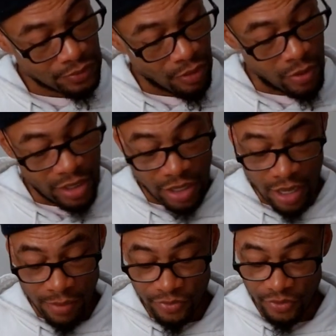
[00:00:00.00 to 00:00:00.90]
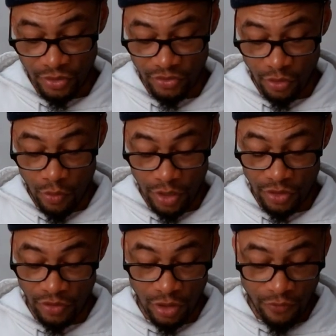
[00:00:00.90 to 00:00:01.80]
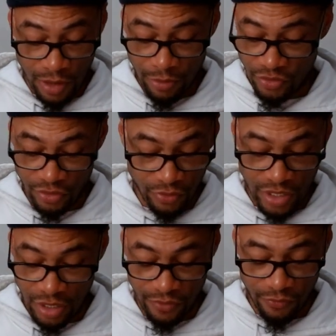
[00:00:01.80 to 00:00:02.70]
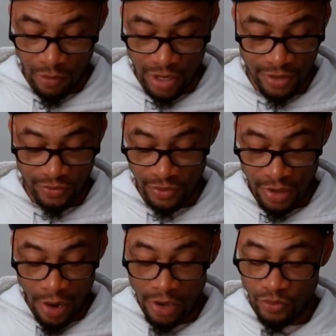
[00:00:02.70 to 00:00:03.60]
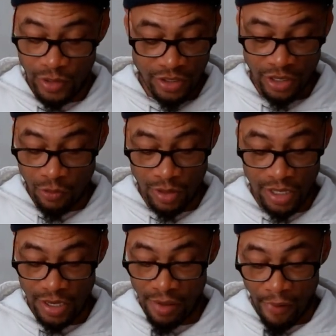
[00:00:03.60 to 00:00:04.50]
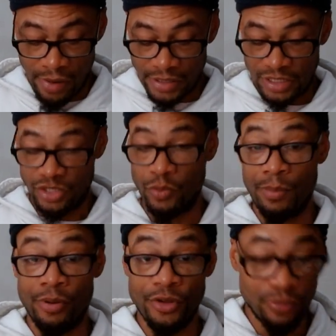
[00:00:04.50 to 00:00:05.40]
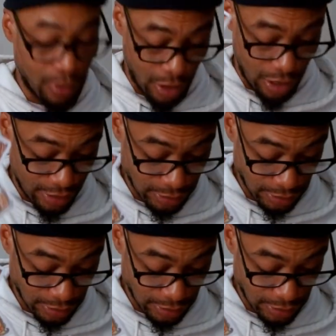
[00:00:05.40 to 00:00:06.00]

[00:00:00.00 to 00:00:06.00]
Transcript: Queen of Cups. So there's a queen. There's a low vibrational King of Wands, Sweet Dick Willie, and Sweet Puss Paula